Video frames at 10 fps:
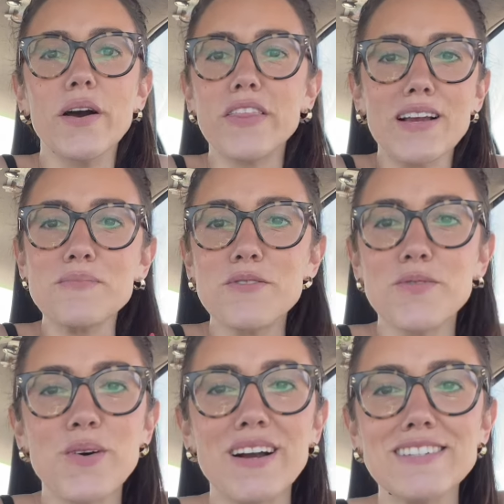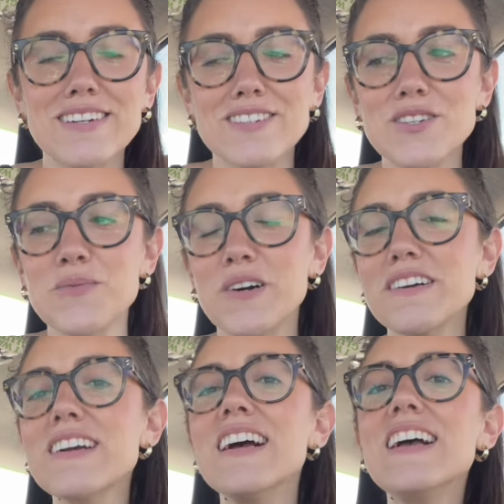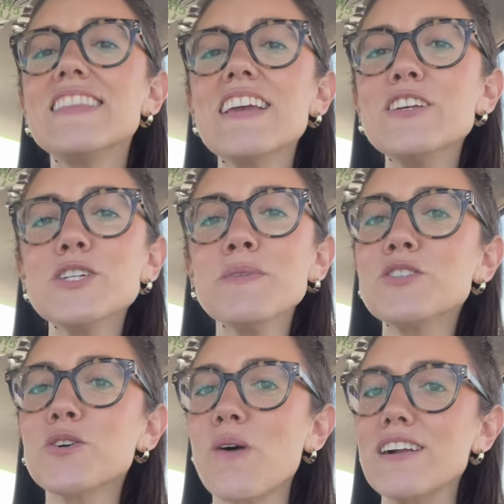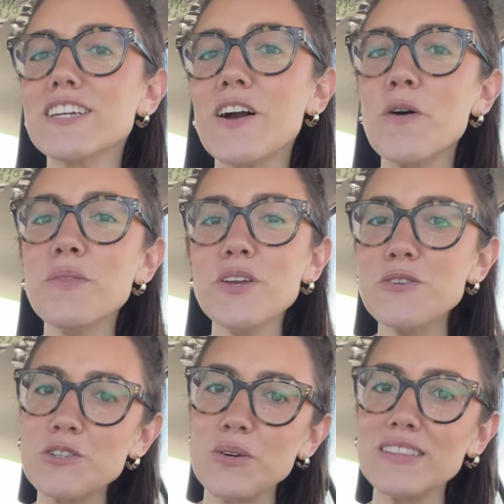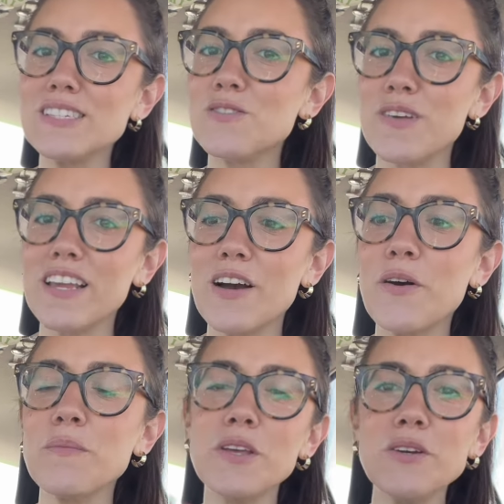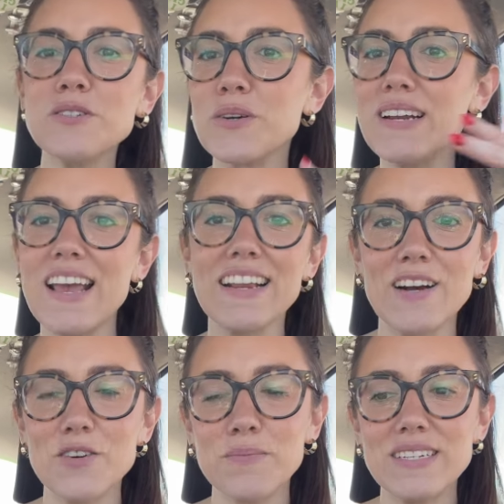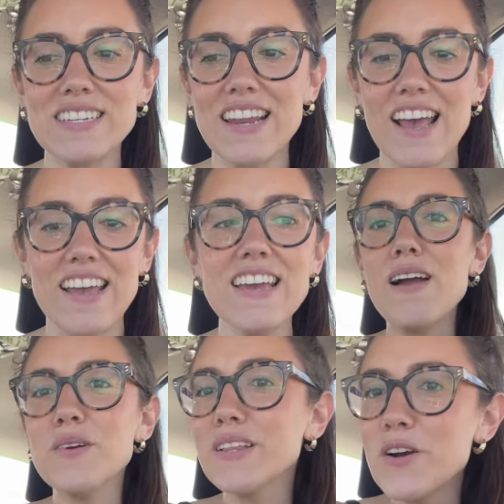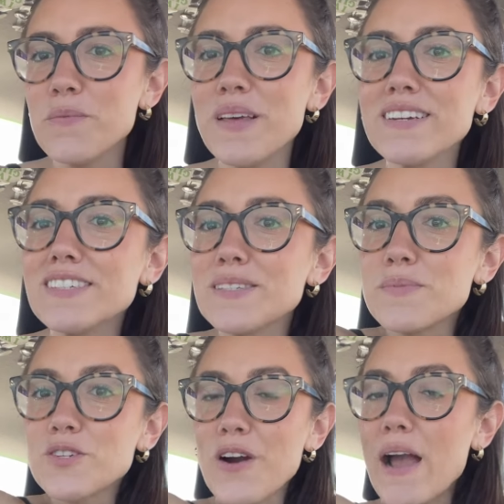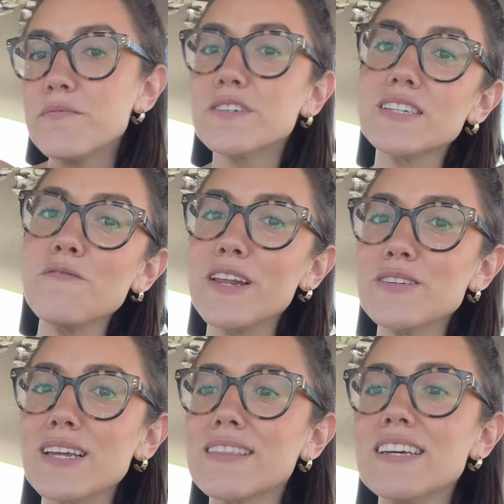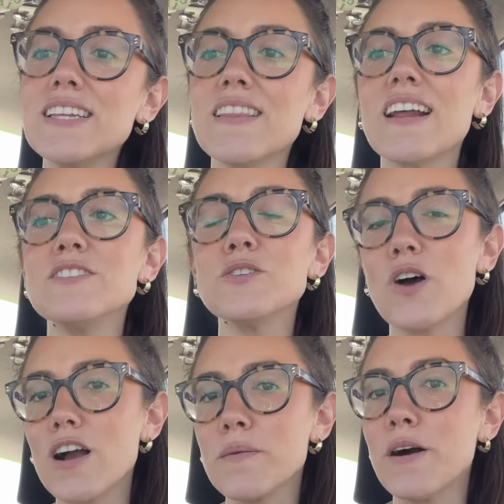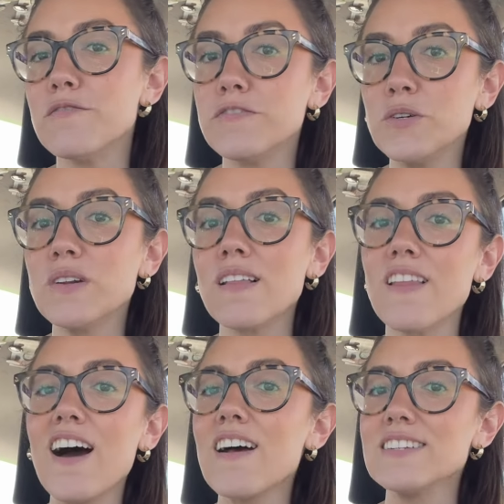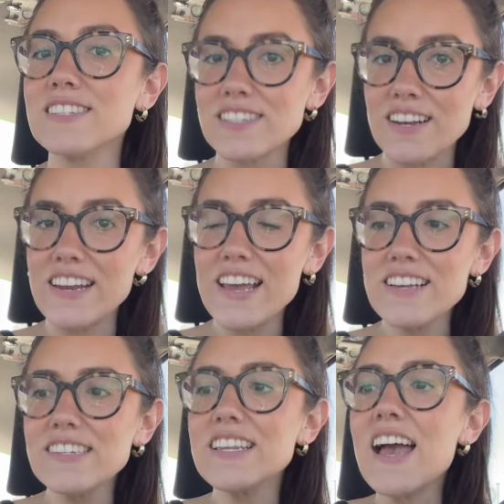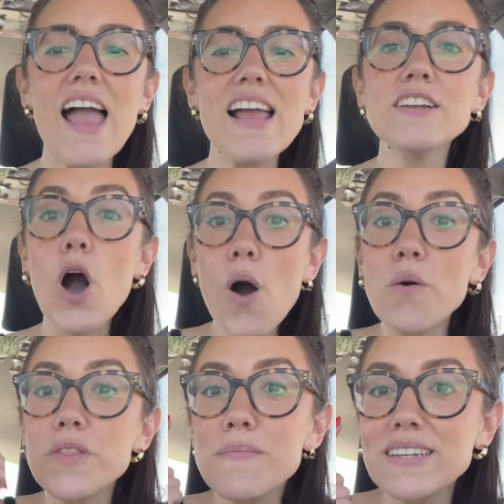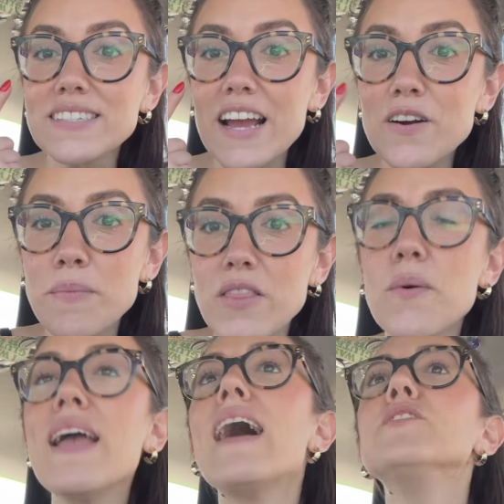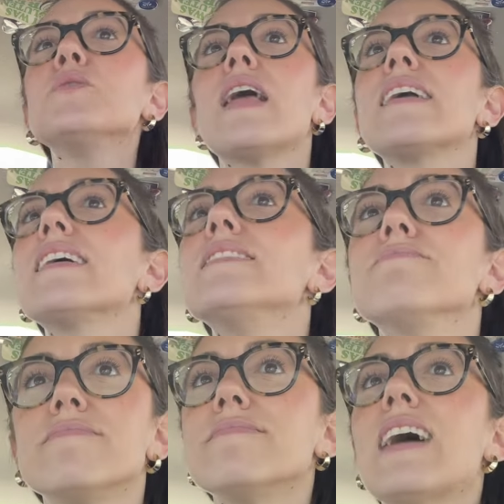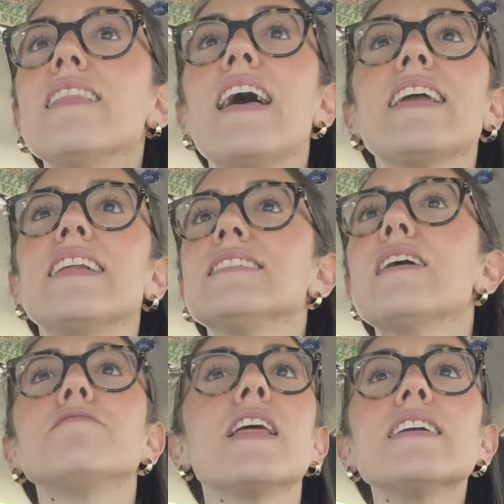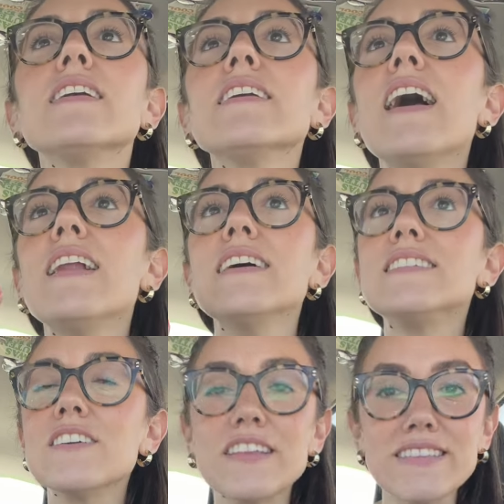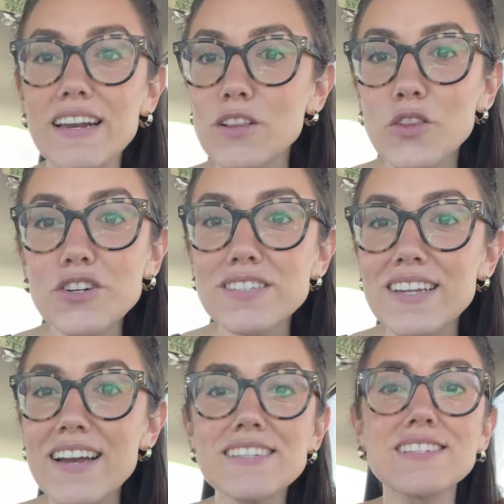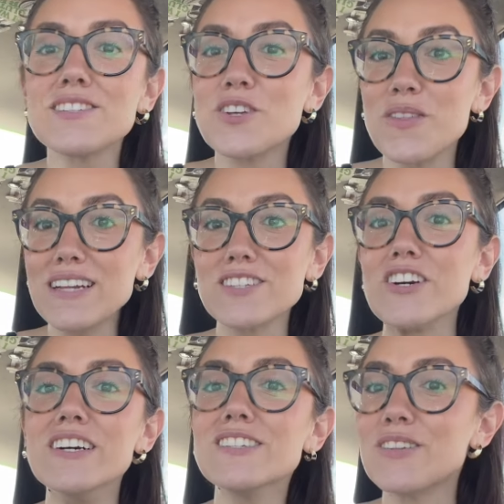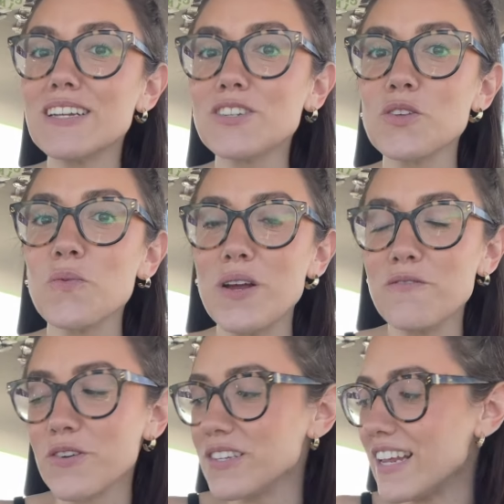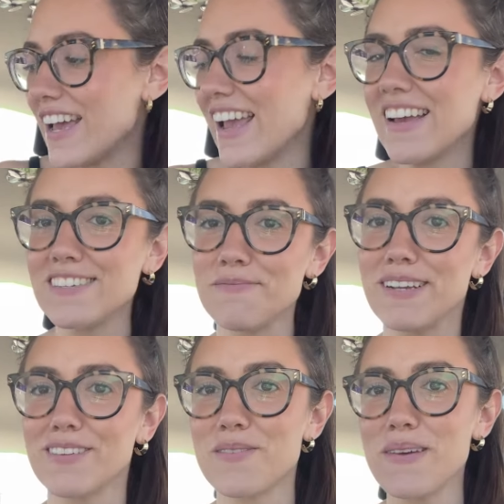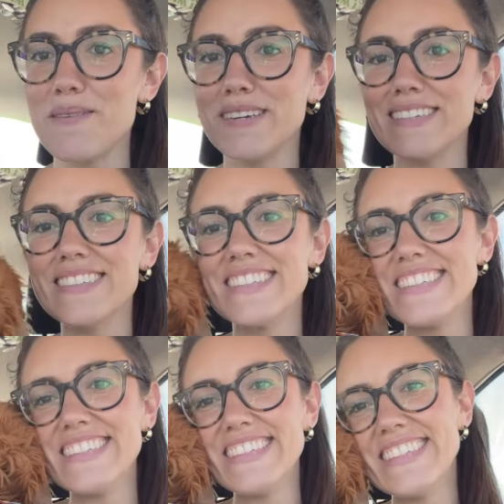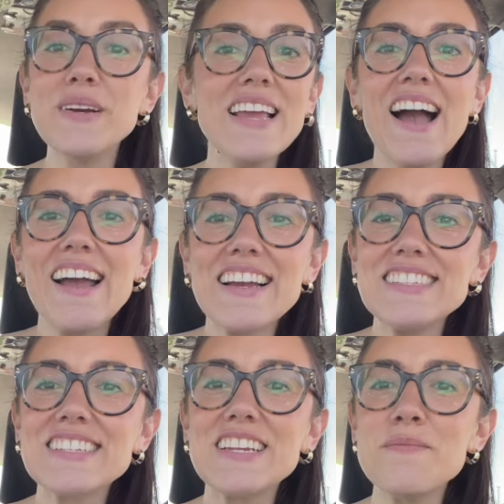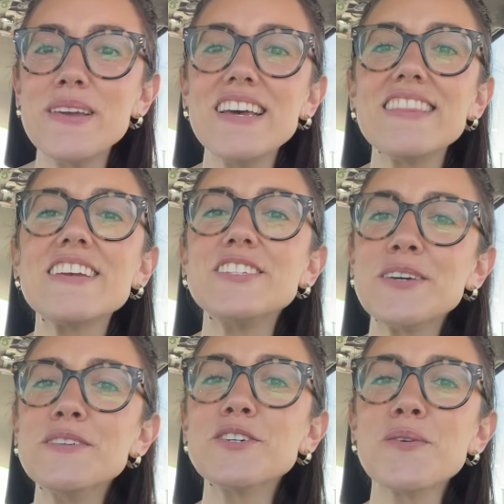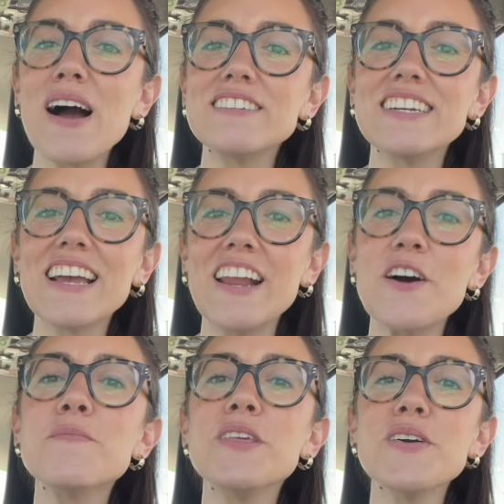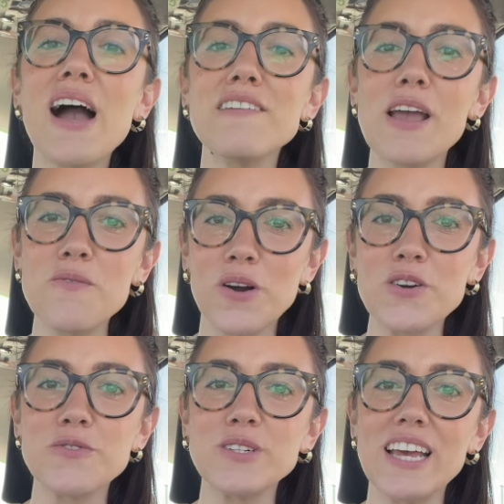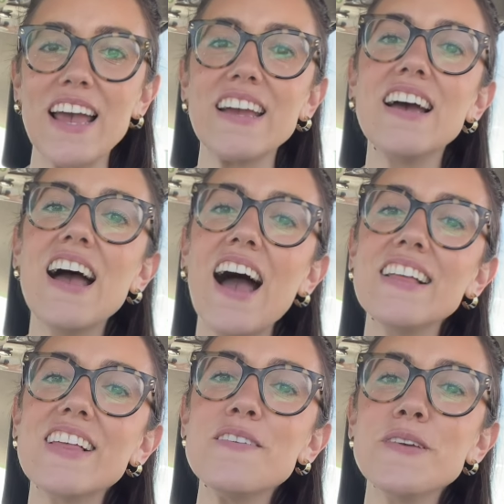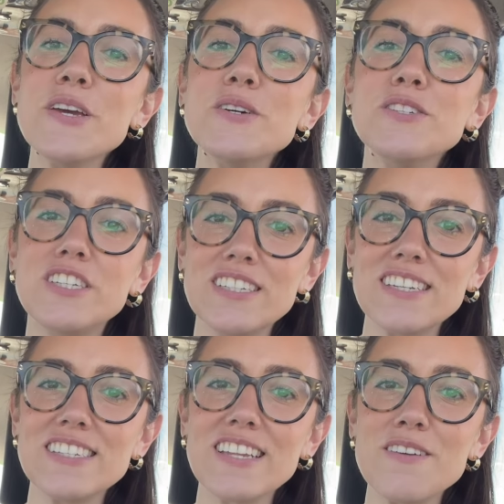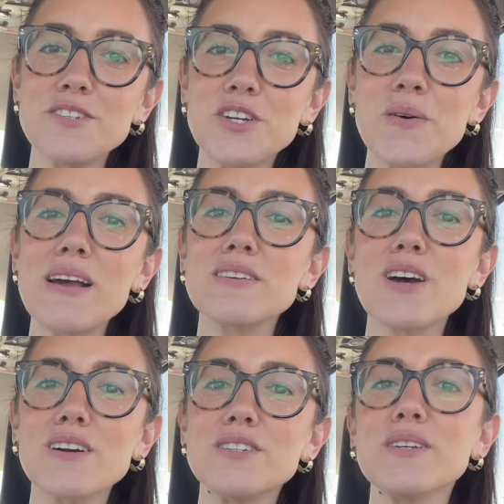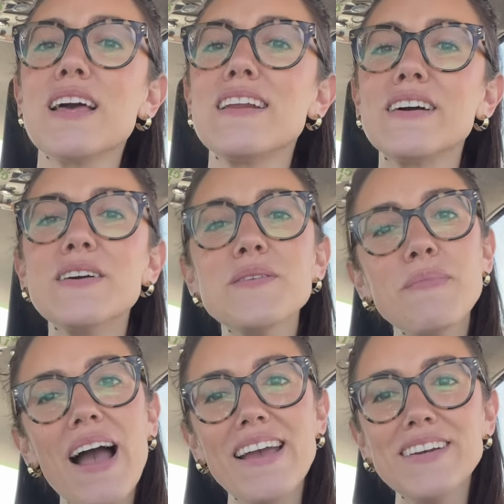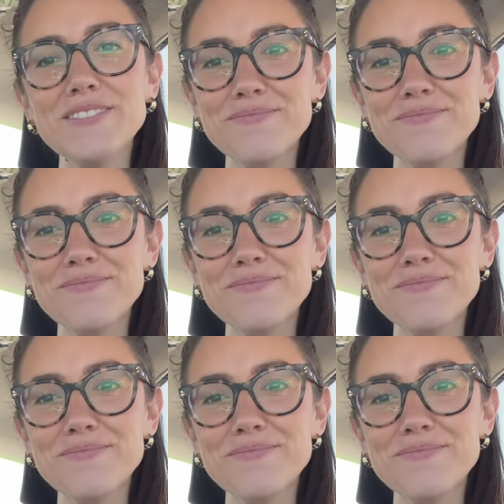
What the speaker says: I think, before I start to work. Thank you so much for watching. I hope that you enjoyed this video. I hope that you enjoyed hanging out with me today. I really hope that you're subscribed for some videos like this, and then I do talk about food a lot on Sundays. And oh, the mascara, by the way, I do like it. I like it. It's not flaking yet. I still think that it looks nice. So that's good. So that's the win for the day and my little baby. But yeah, I guess that's gonna be it. Thank you so much for watching, and I hope that you have a wonderful day. I love you, Jesus loves you, and I'll talk to you later. Bye.